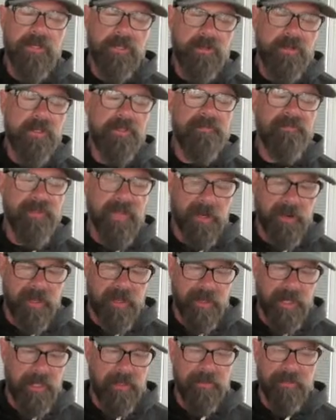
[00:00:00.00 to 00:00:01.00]
you can vary
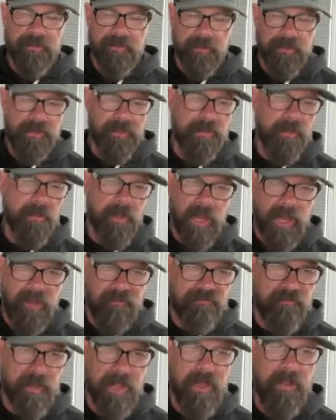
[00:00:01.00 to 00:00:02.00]
that so you can go
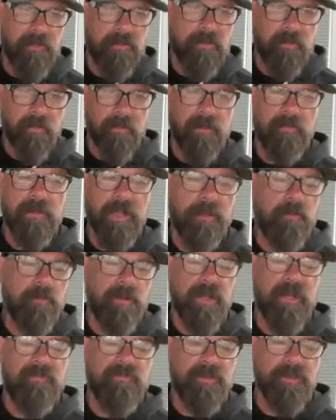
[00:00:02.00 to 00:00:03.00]
half mile, quarter mile,
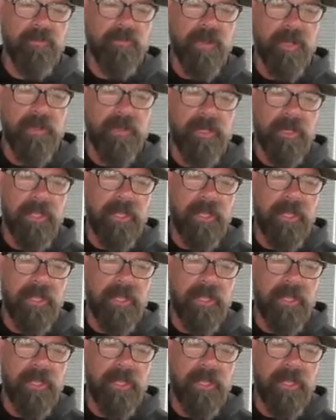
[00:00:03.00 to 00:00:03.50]
whatever you want.